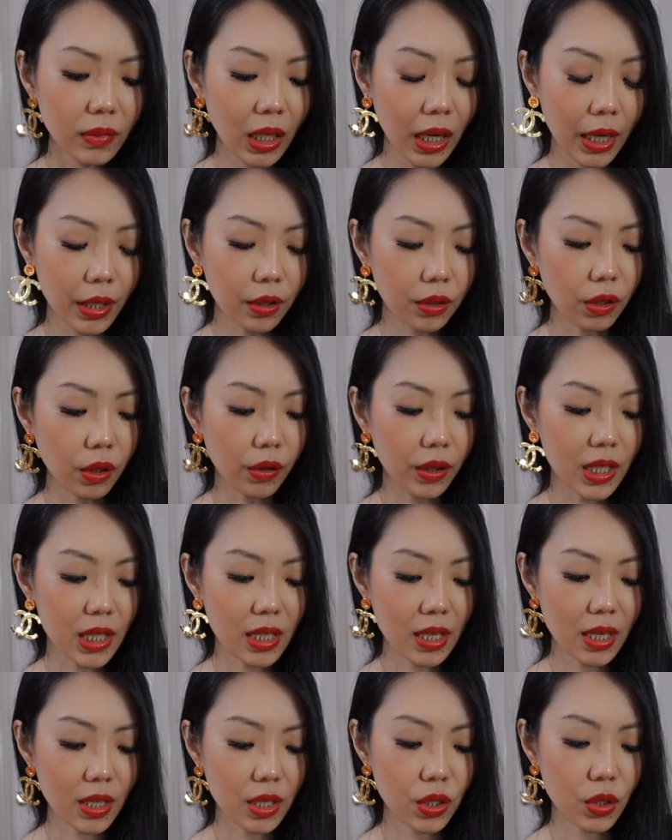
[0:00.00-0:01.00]
I don't know, it
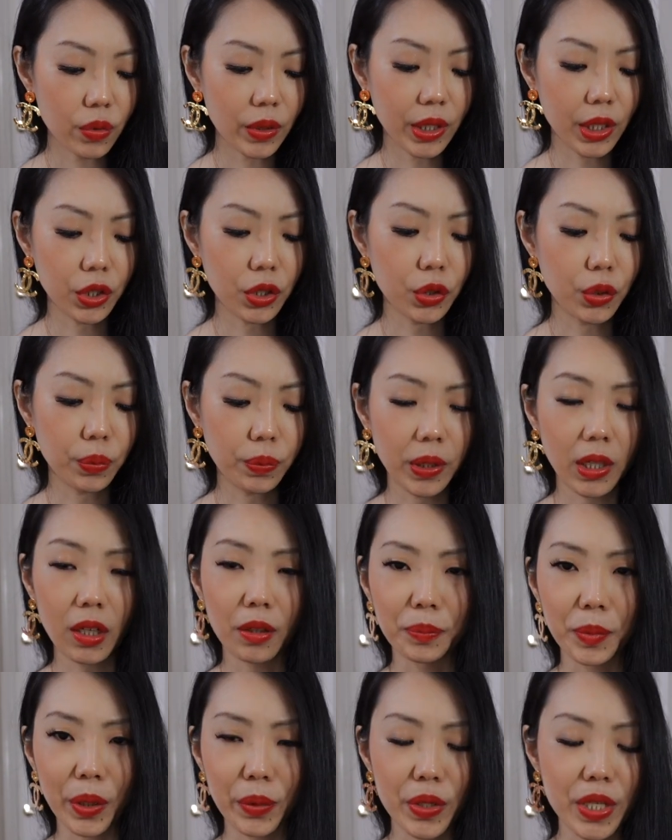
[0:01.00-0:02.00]
says 22B
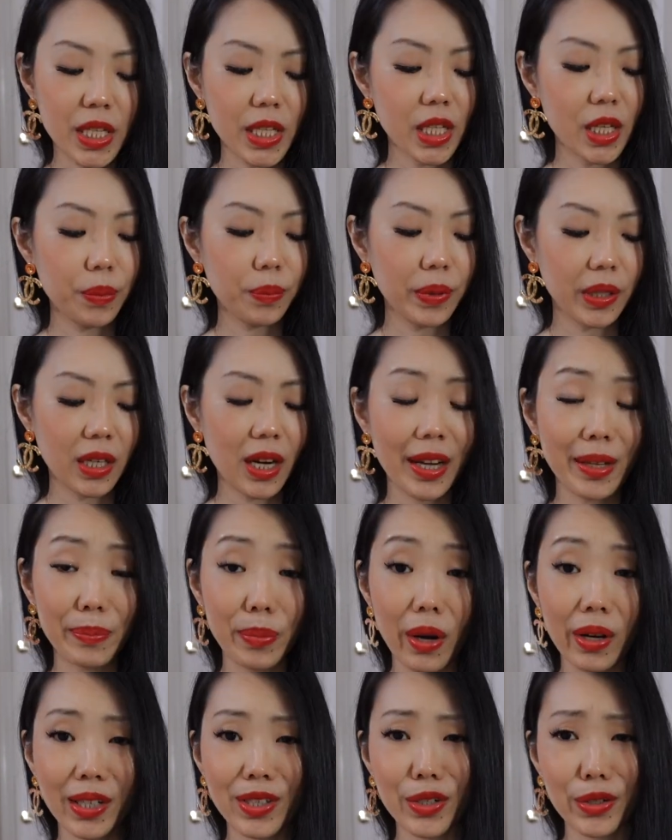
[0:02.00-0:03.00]
on my receipt, but I
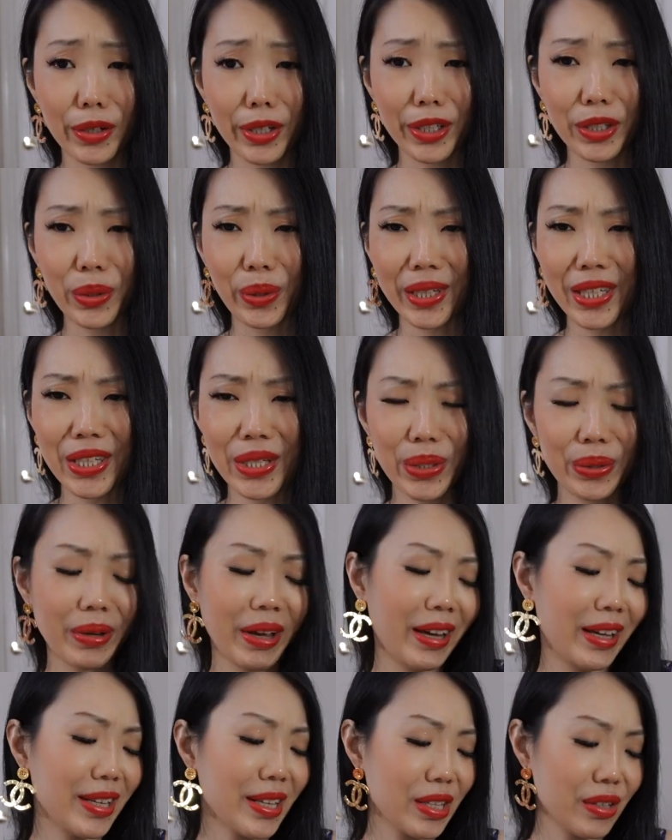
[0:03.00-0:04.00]
bought it during
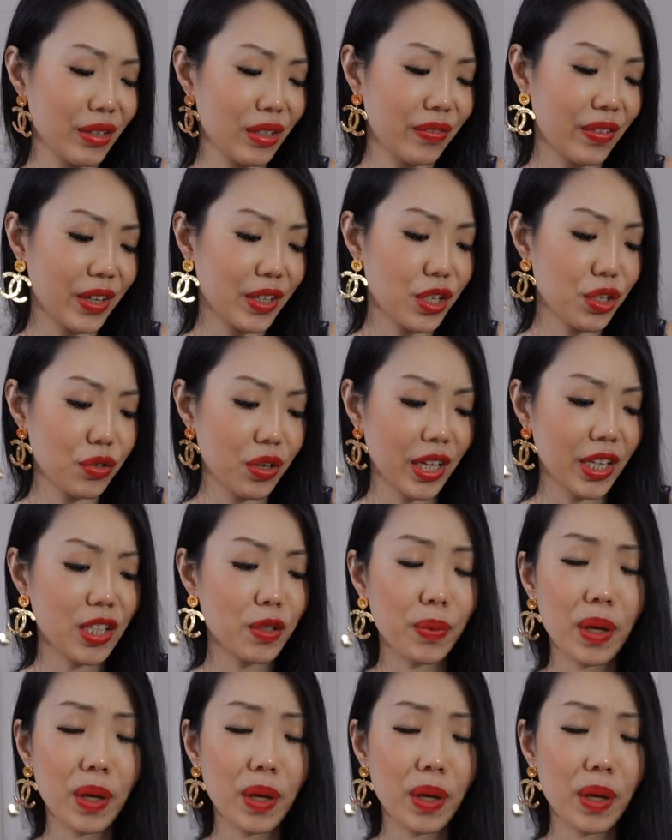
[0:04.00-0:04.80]
22A, so it's very strange.